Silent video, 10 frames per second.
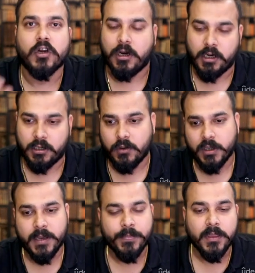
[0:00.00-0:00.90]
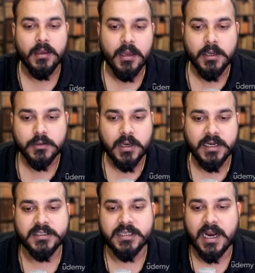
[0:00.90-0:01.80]
or not. Okay. So
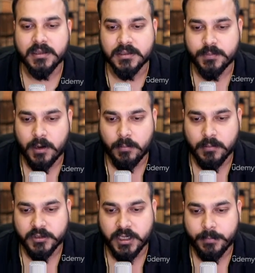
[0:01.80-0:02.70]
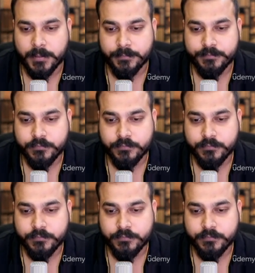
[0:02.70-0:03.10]
let's start this problem statement.